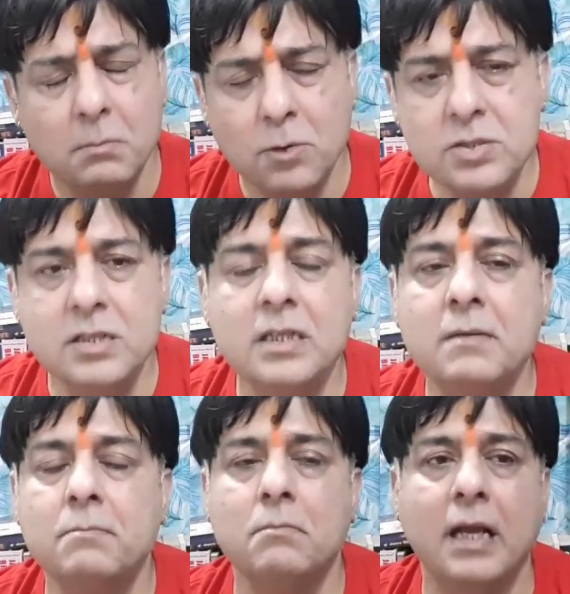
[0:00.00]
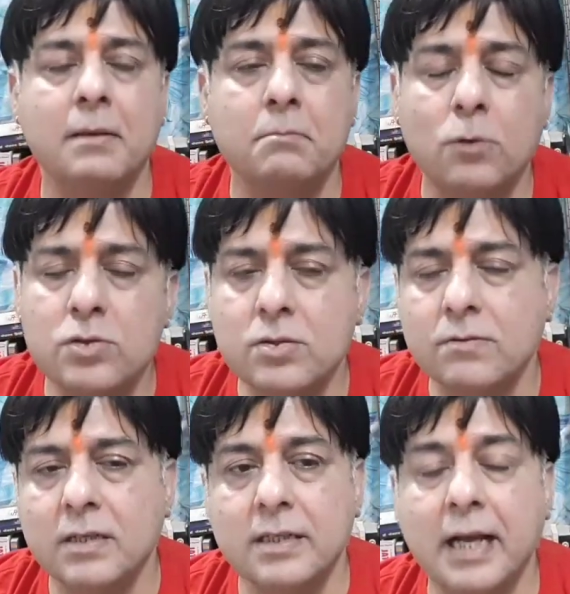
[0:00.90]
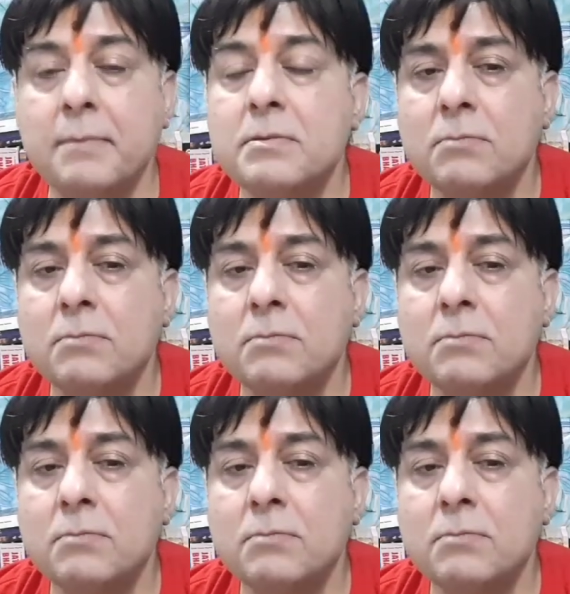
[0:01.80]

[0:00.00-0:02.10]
Mostly, like most of the times,